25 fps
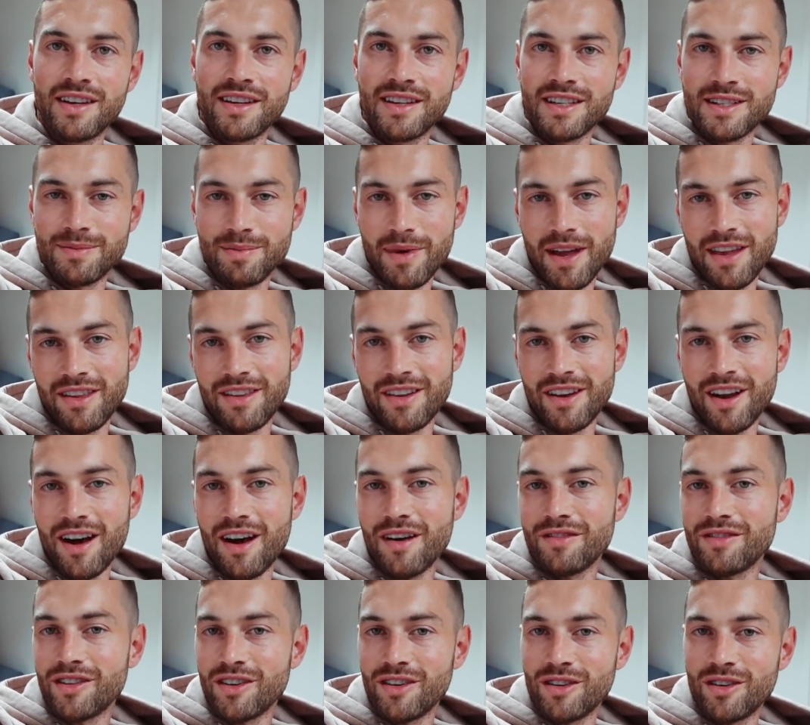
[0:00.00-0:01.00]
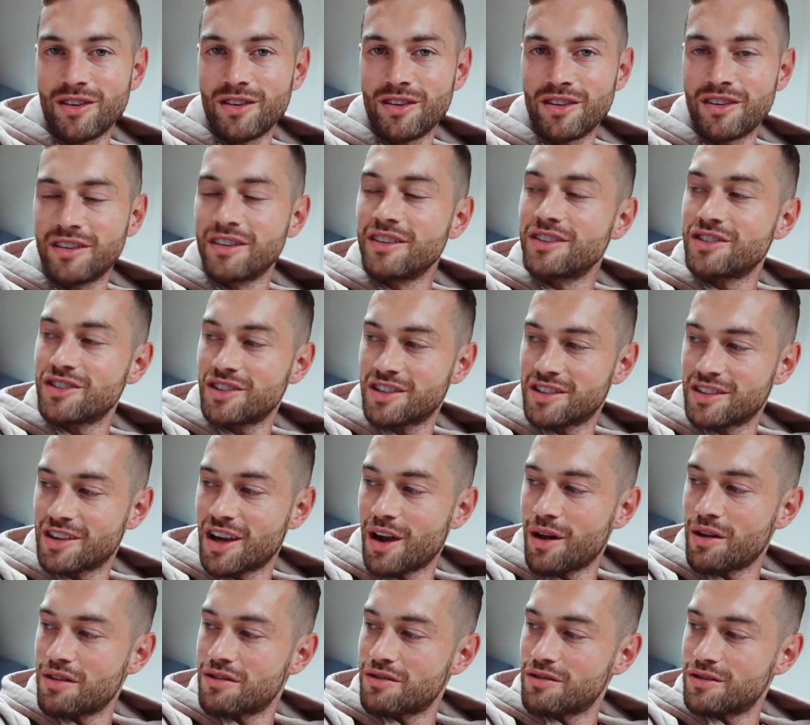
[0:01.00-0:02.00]
spend an afternoon just
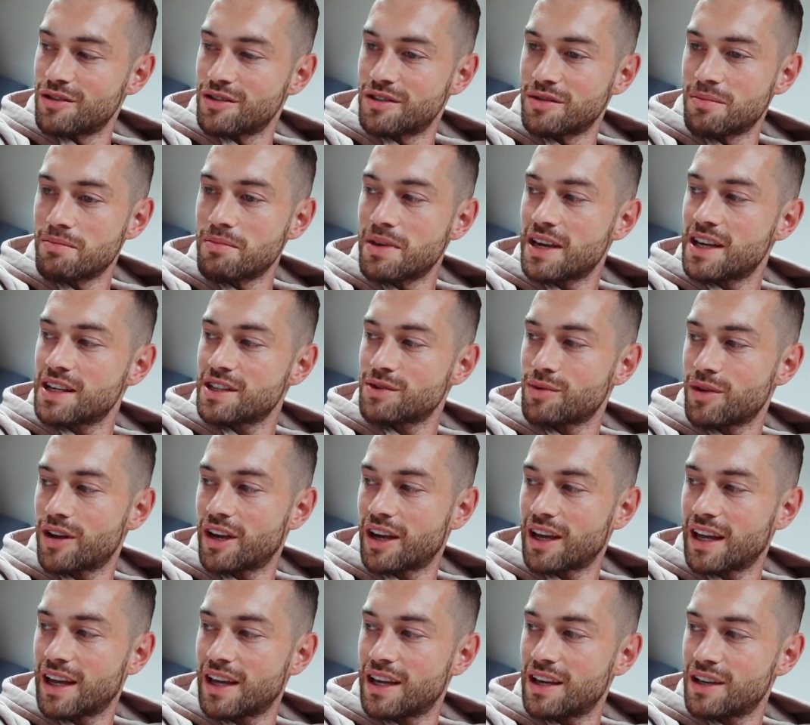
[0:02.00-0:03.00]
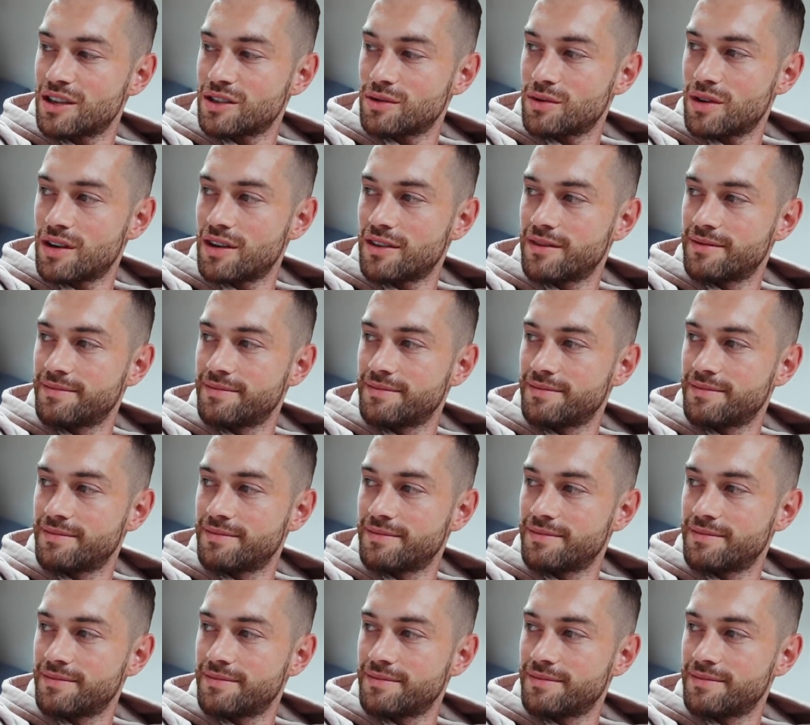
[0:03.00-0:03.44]
going through some bits when I get it as well.